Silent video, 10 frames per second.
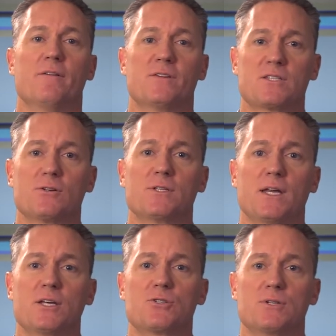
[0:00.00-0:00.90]

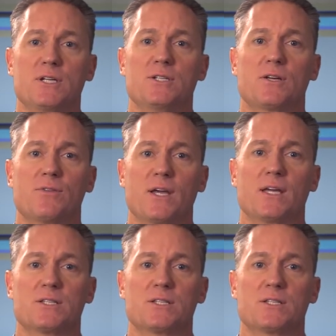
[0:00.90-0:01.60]
facilitating strategic thinking